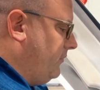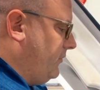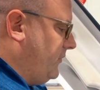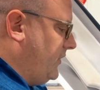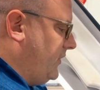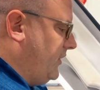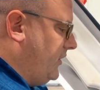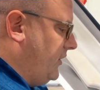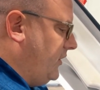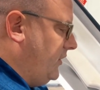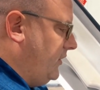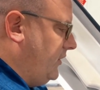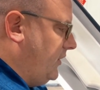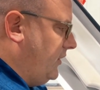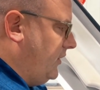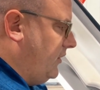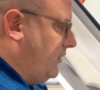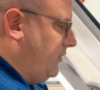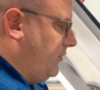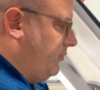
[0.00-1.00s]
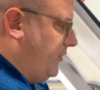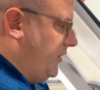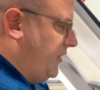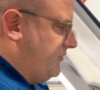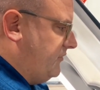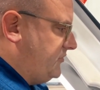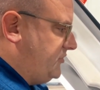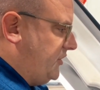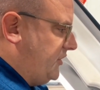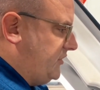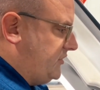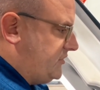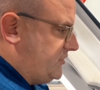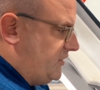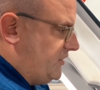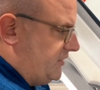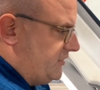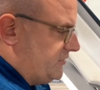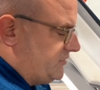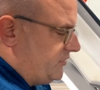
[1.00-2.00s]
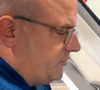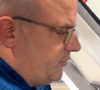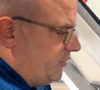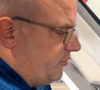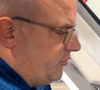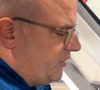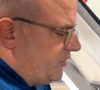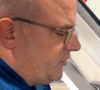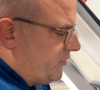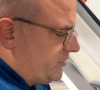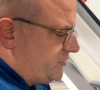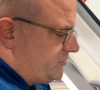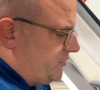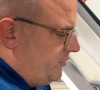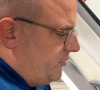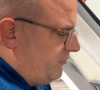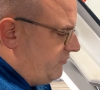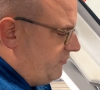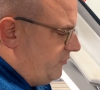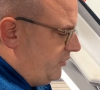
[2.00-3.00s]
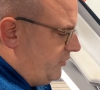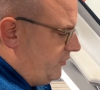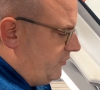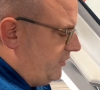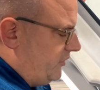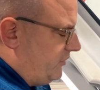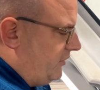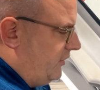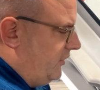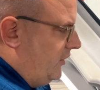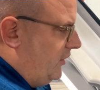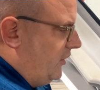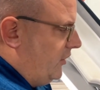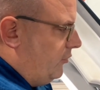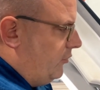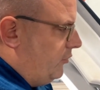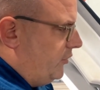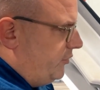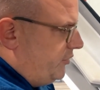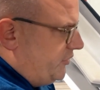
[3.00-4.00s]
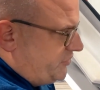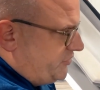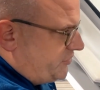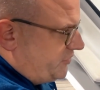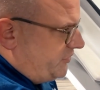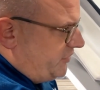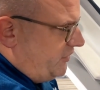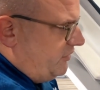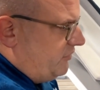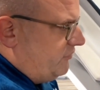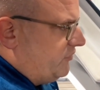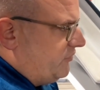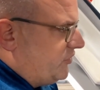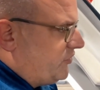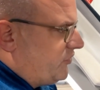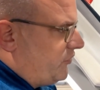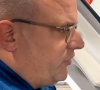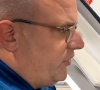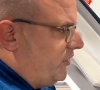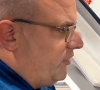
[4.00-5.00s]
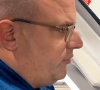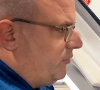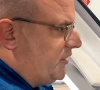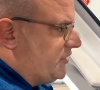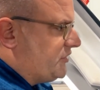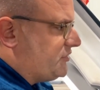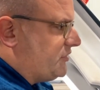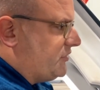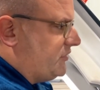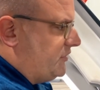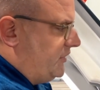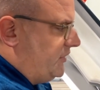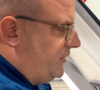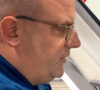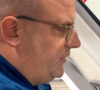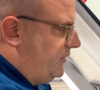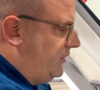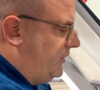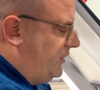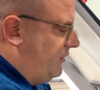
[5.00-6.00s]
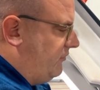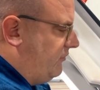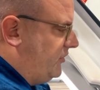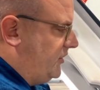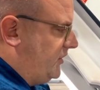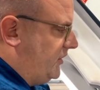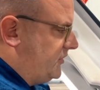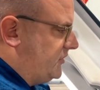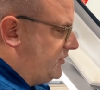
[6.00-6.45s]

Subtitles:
They may have changed things. There may be quirks to be familiar with, but be sure to inventory and make sure that everything